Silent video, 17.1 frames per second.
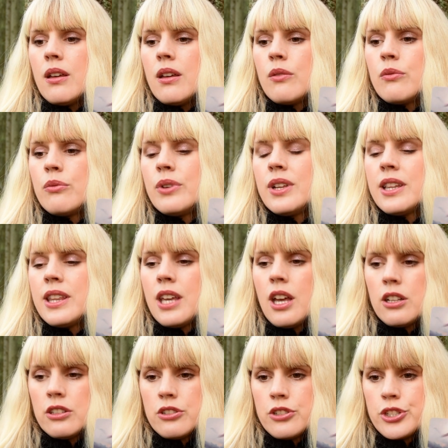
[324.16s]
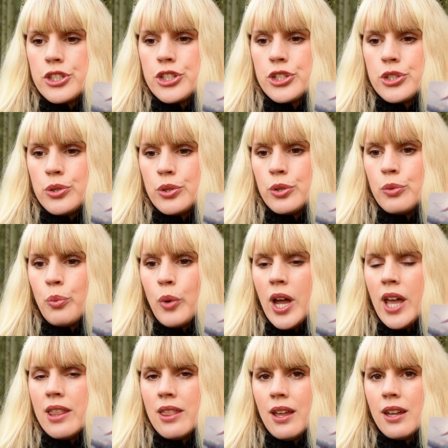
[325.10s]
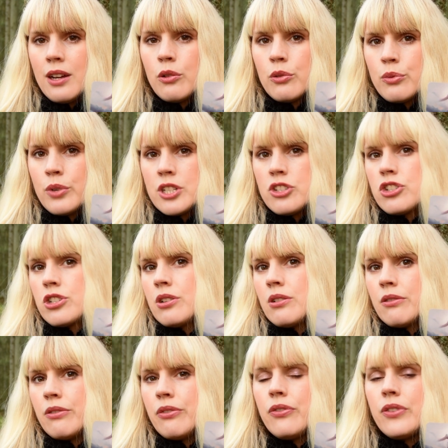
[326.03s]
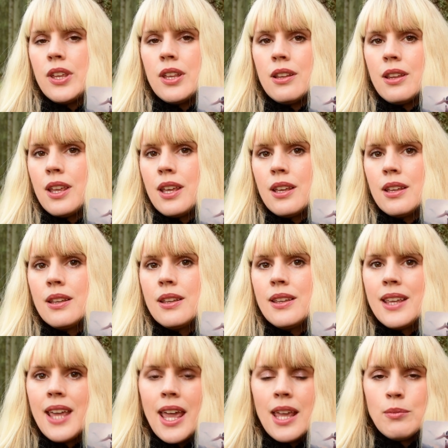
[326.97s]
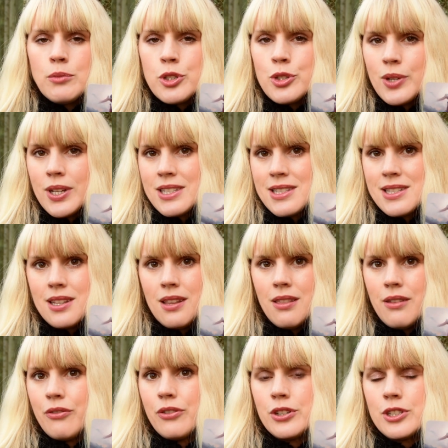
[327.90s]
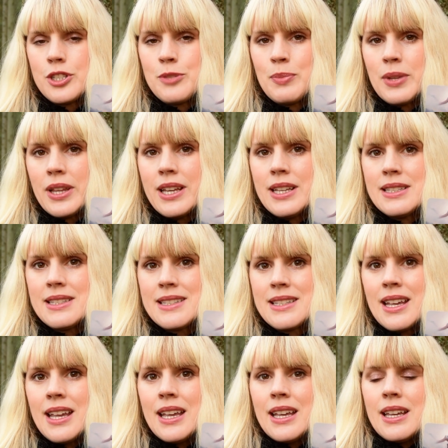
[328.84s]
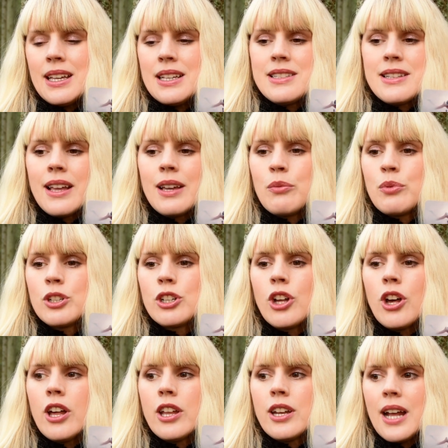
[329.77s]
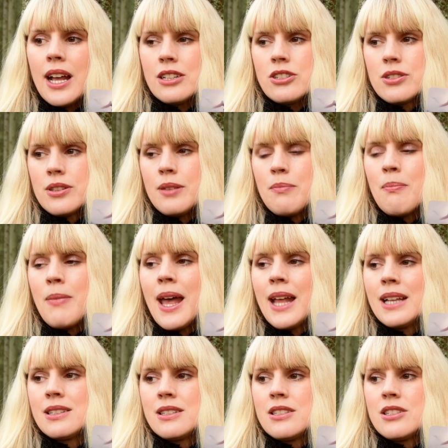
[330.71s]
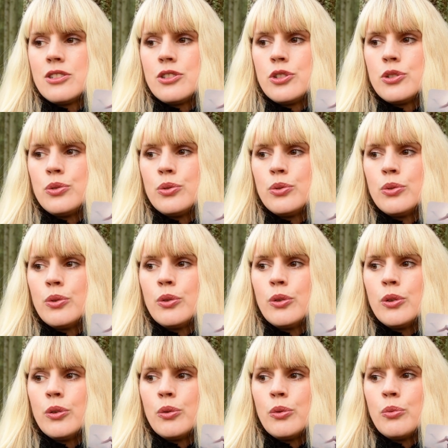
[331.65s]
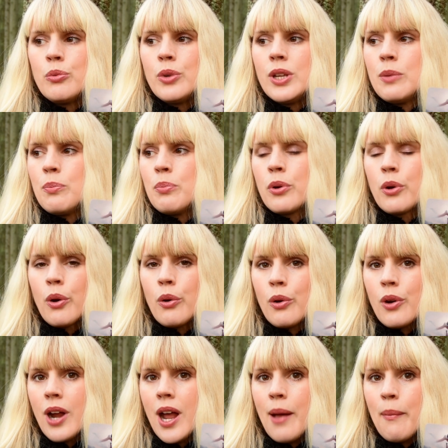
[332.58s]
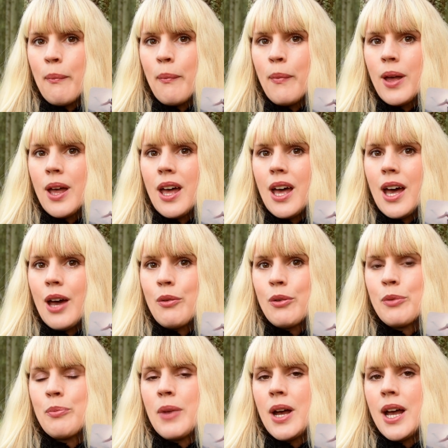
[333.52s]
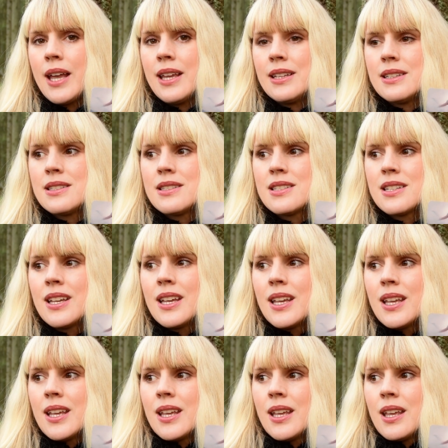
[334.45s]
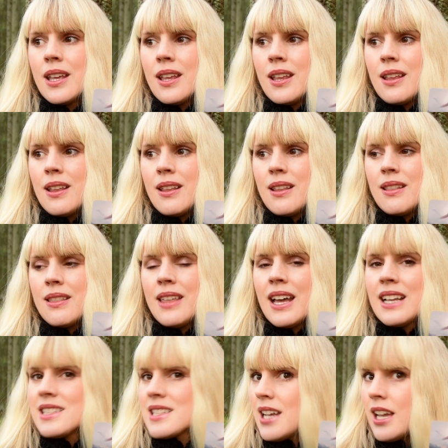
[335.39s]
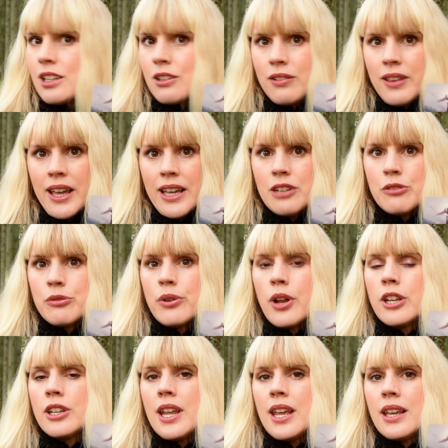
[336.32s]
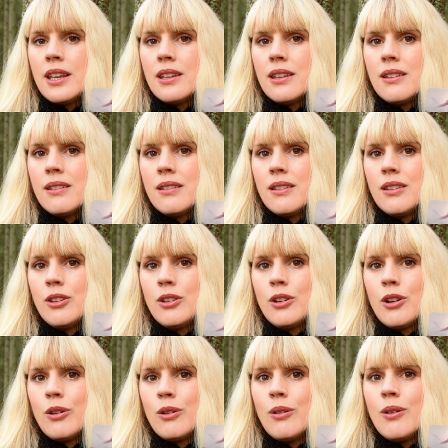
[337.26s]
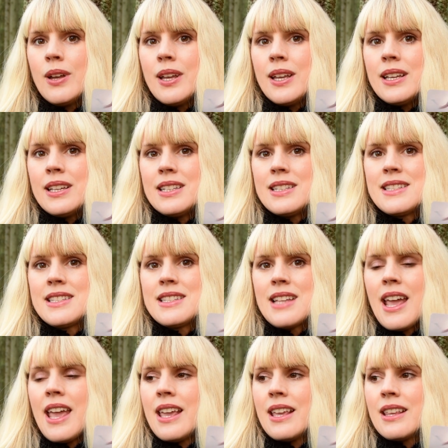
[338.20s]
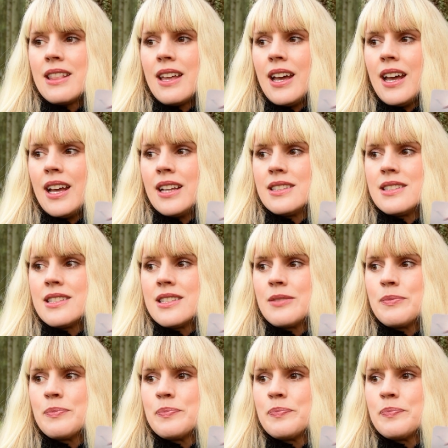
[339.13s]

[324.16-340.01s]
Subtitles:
really understood why that original feeling came to us in the first place. It's like we're not actually meant to reprogram our mind. That's kind of like running, it's saying that